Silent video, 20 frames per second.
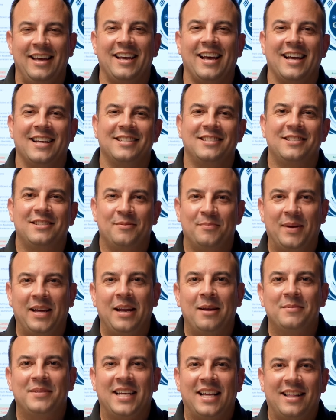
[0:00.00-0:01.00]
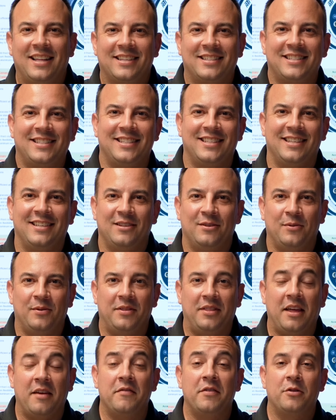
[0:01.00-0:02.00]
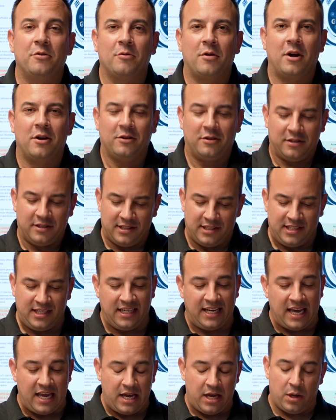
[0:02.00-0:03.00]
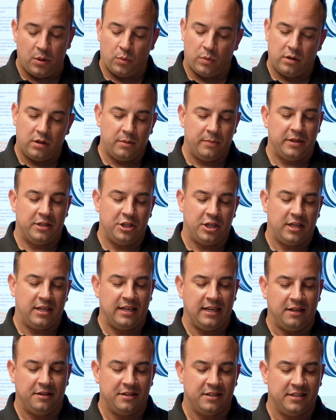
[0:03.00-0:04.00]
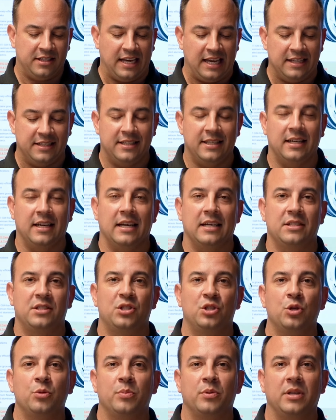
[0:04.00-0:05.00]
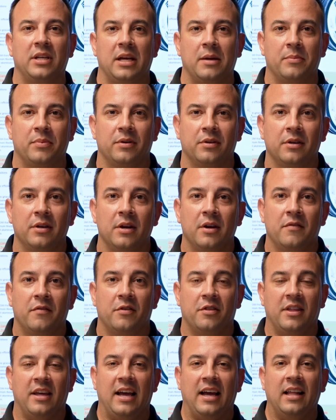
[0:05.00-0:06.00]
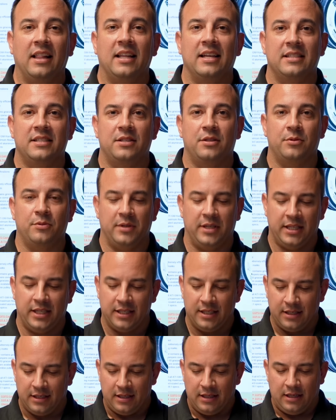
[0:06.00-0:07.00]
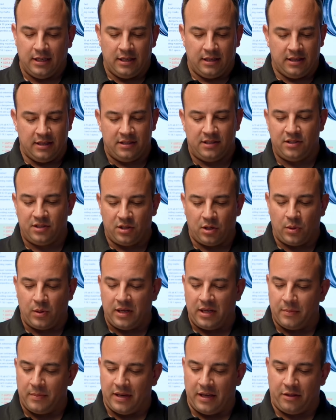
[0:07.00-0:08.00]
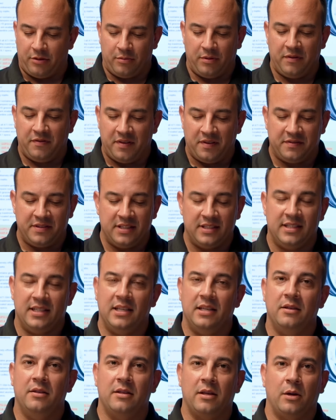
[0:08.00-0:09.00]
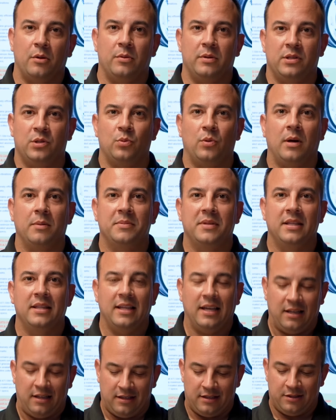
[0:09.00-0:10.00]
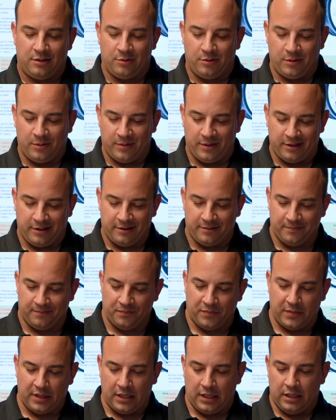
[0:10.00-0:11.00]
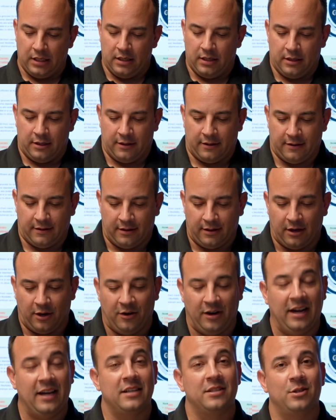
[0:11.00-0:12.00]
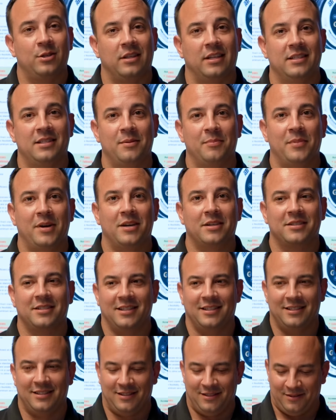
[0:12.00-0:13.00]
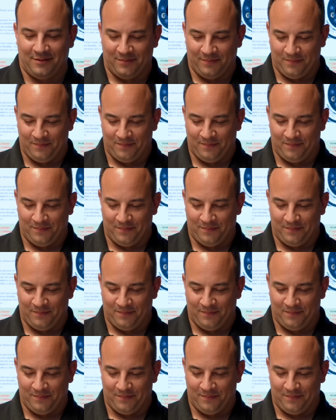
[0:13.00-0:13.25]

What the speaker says: guys, my name's Alex with Heavy Throttle. Today we're going to be checking out this ATI Super Damper for the LS3. This is going in my 350Z that we swapped in the LS3 with. Alright, so let's unbox this.